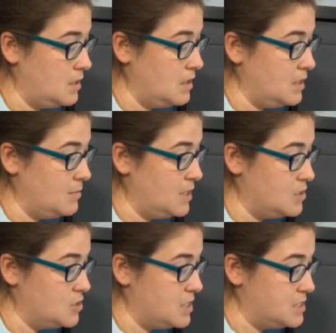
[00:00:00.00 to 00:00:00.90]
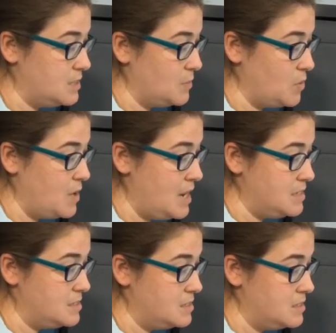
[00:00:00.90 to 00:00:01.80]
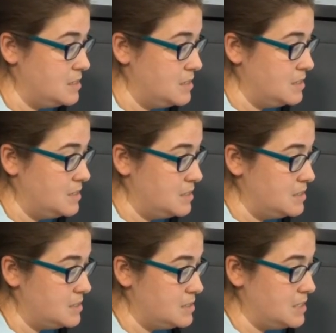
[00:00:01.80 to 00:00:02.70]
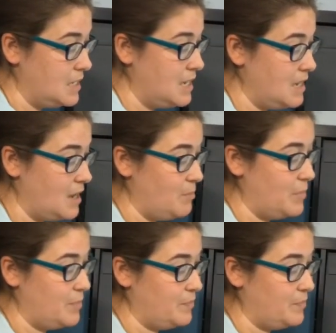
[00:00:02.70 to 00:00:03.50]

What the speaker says: And I'm going to draw some grass sticking up.